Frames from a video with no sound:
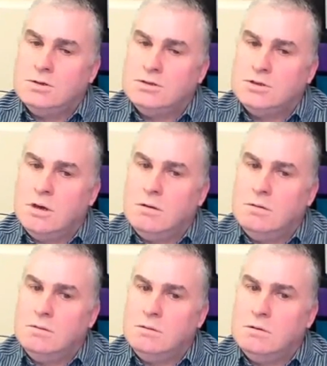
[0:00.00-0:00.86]

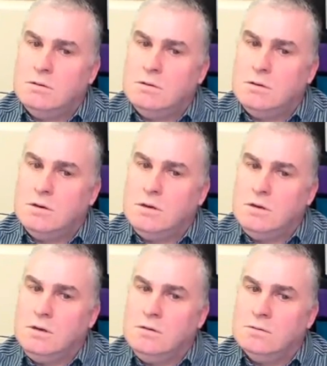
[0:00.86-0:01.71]
So
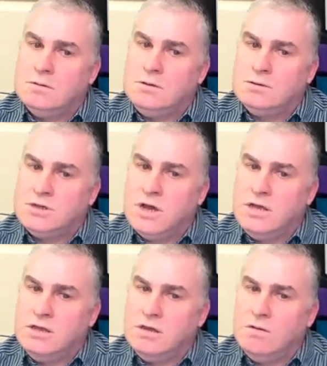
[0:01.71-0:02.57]
you're
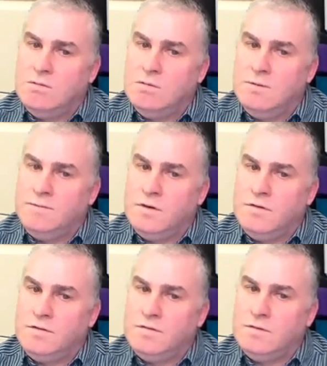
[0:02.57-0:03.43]
saying that all of
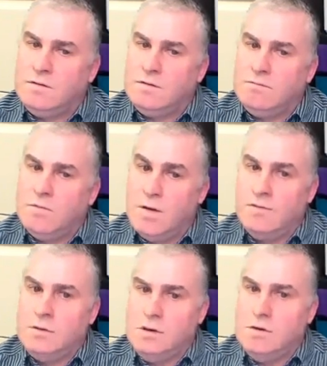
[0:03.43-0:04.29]
this
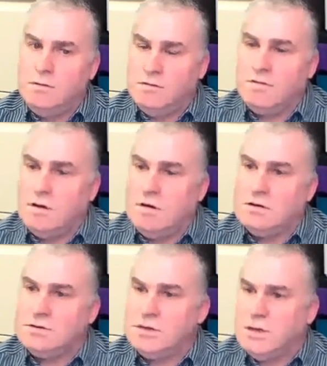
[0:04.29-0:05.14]
revenue
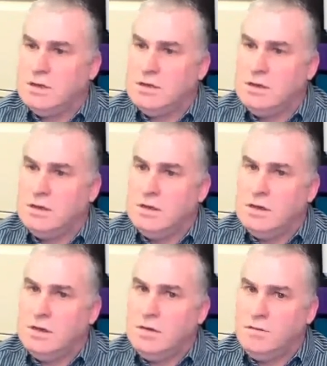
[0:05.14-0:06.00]
starting
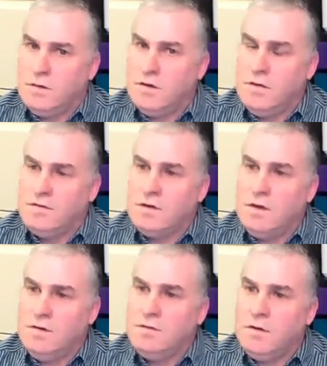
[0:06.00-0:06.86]
is
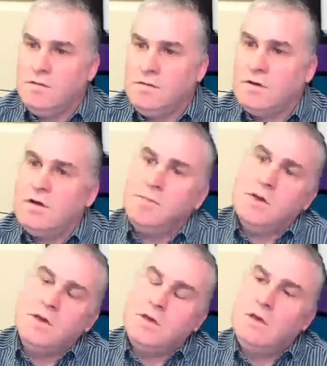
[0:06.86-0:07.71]
going to
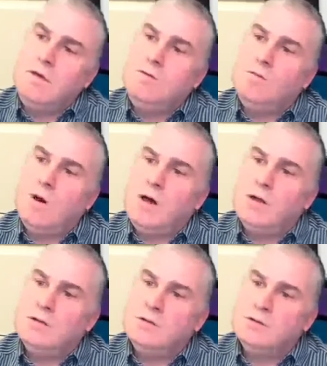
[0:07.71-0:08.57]
be
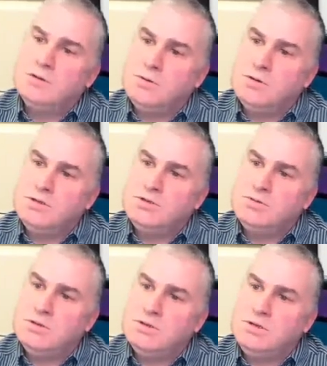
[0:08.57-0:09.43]
Q1
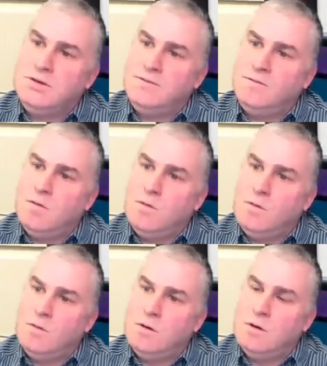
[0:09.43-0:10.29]

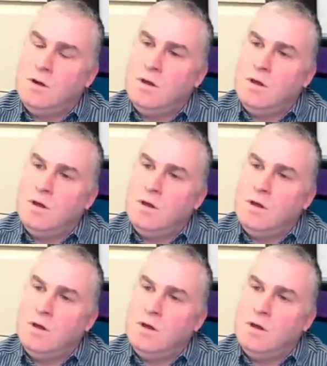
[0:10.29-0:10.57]
2024.